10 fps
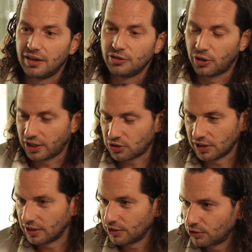No,
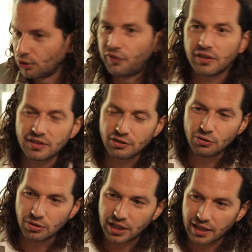actually, the first thing
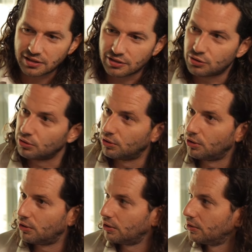you look at is
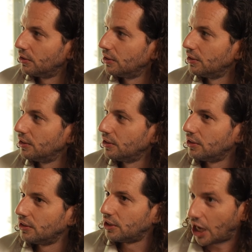your
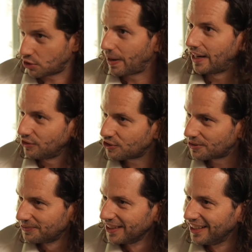cash balance.